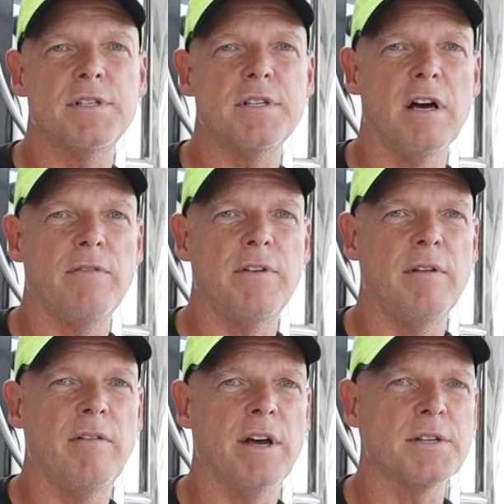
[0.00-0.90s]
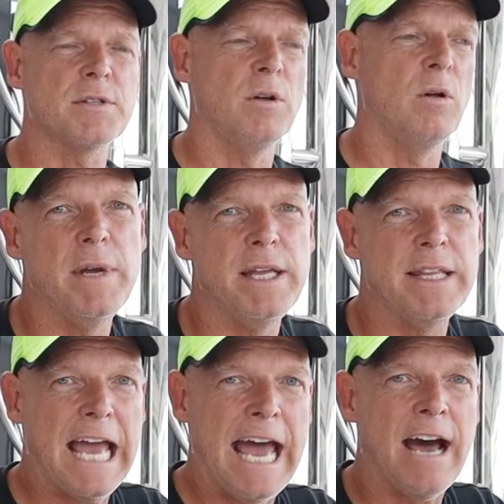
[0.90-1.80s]
stuff in the vessel in
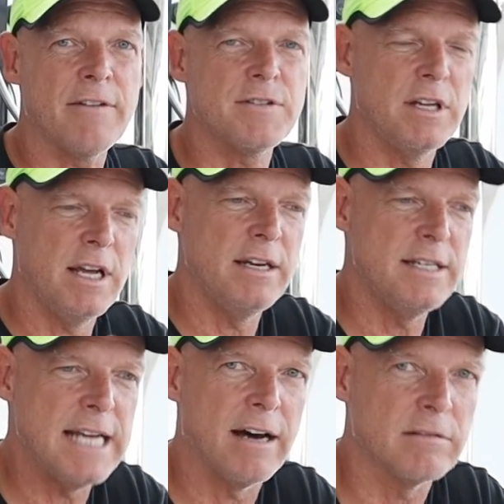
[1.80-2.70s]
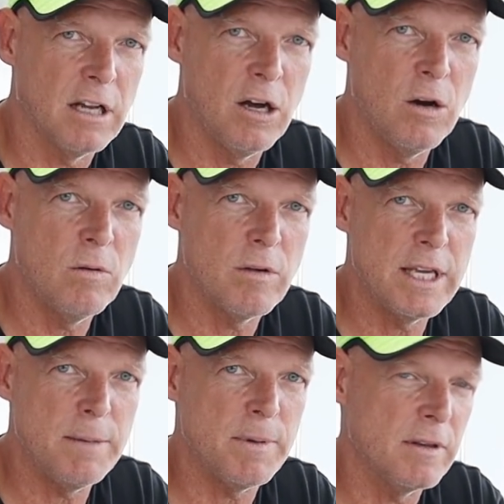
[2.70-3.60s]
the aft and down low,
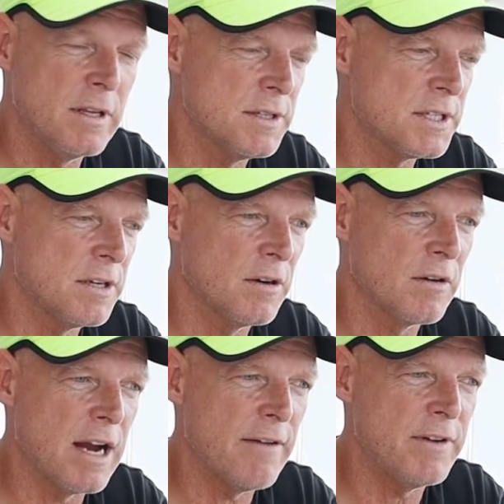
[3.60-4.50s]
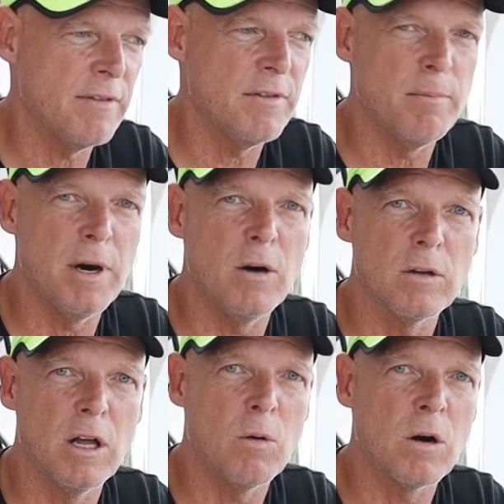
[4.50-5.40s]
keeping the center of gravity of the boat
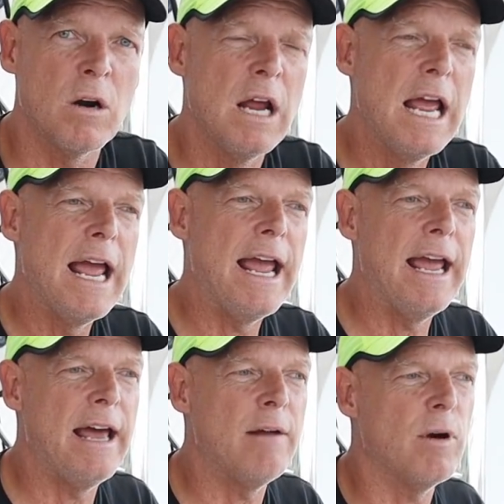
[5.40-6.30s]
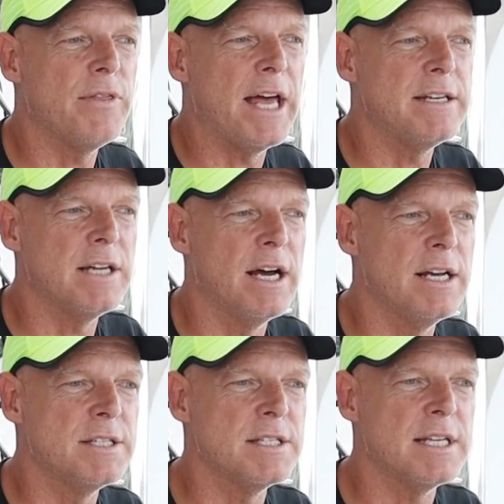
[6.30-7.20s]
lower. And what that
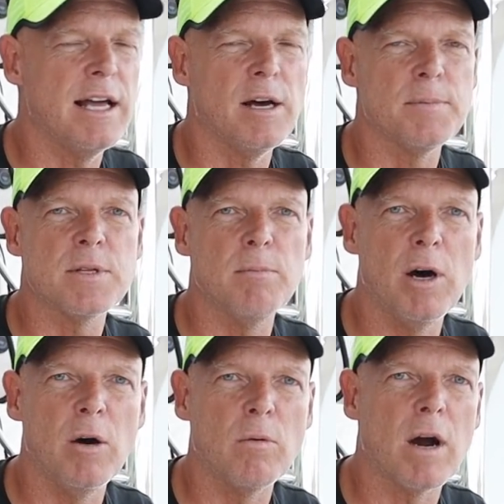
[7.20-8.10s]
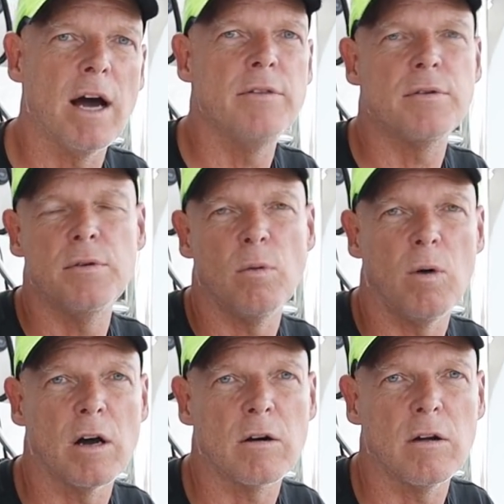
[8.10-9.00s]
does is it helps the boat ride through the
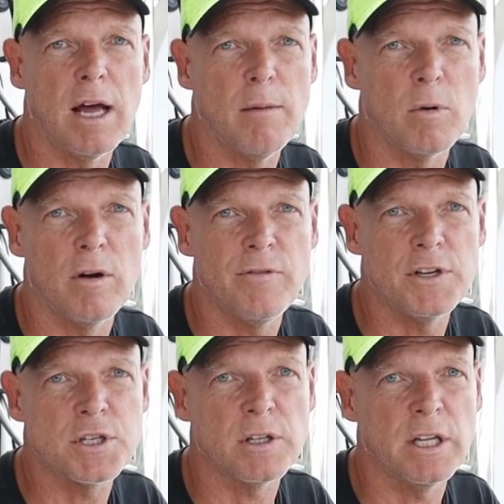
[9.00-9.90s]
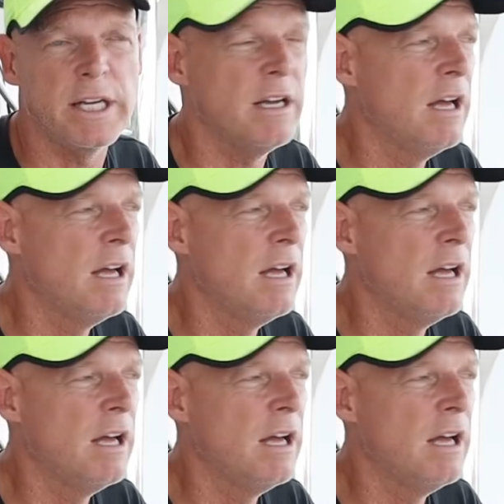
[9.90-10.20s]
water a lot more efficiently.